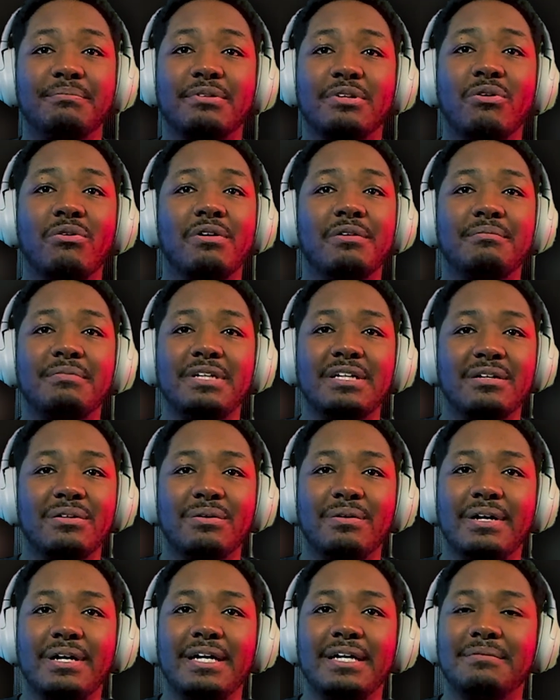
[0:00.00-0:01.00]
blowing me
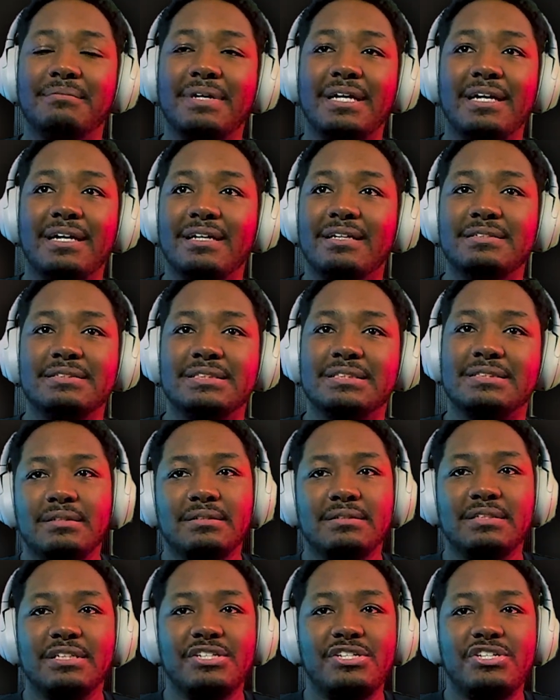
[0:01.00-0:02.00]
away, man. Just
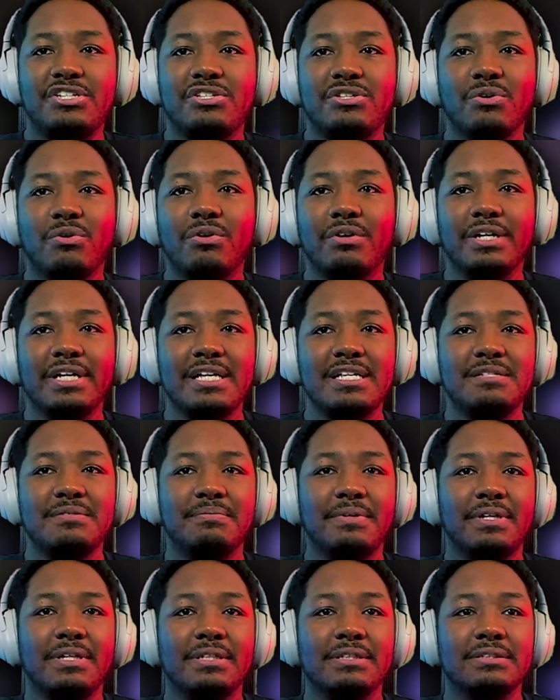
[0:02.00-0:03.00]
this story has
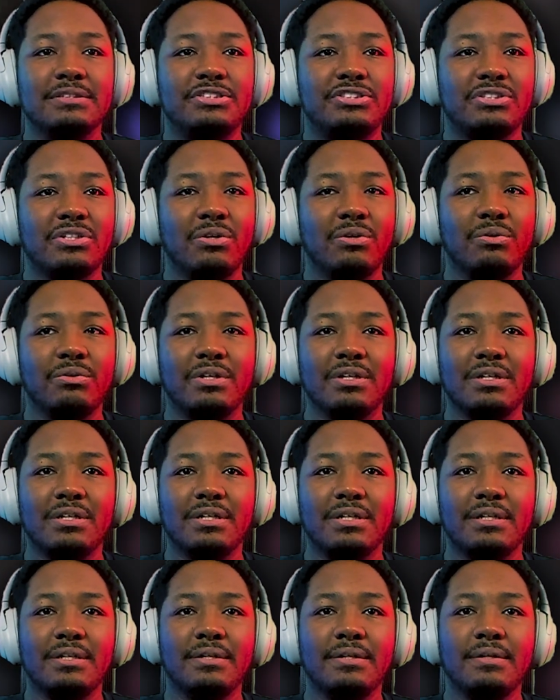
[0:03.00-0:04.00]
been so
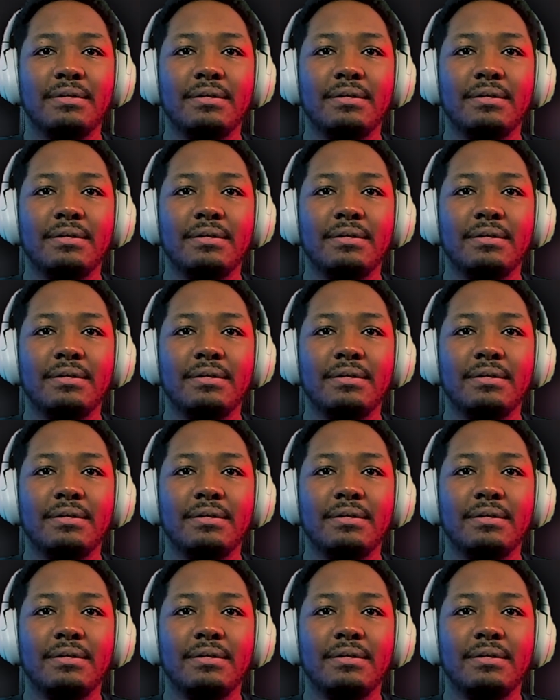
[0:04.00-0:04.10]
good.